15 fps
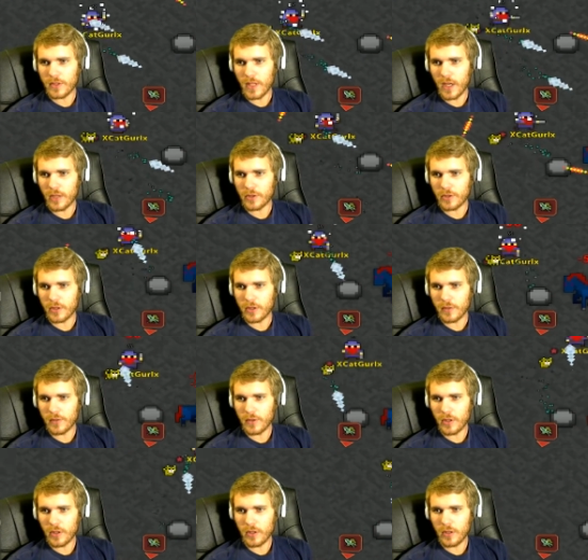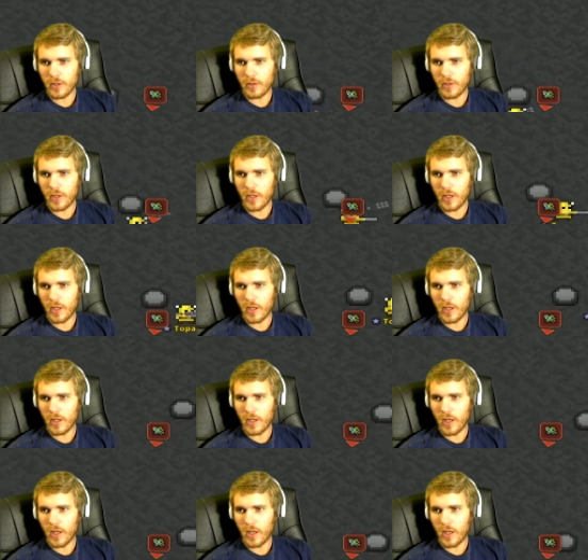to do is dodge stuff. Oh yeah,
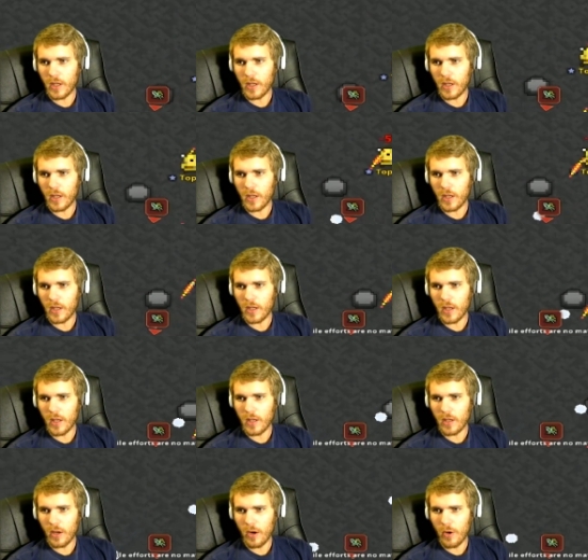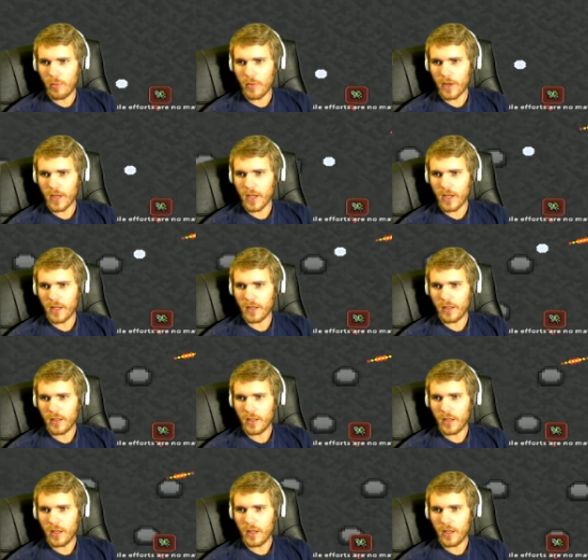yeah, yeah, yeah, yeah. Oh my
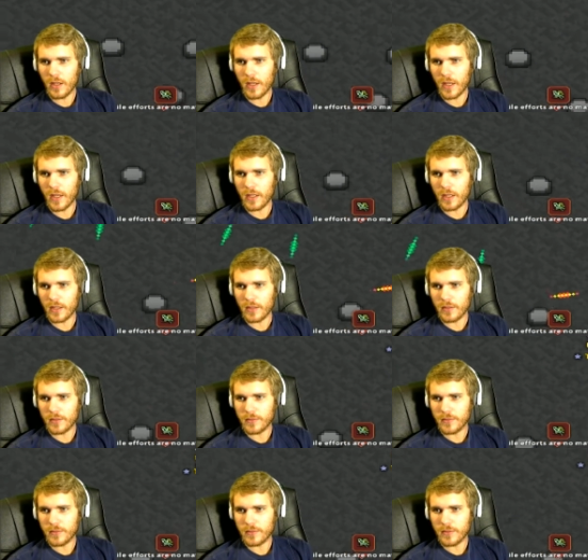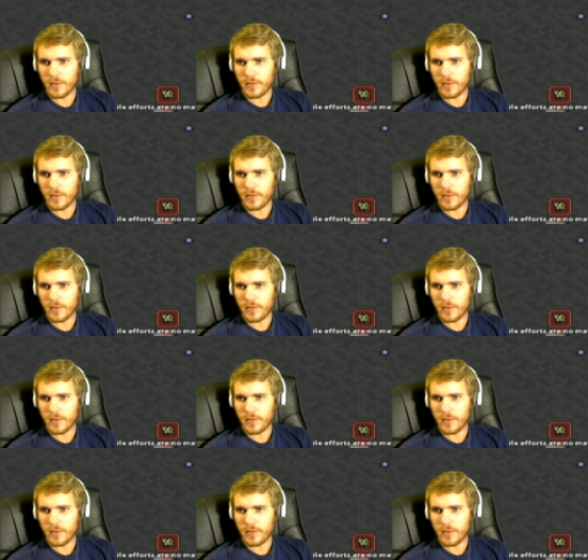god. I got hit.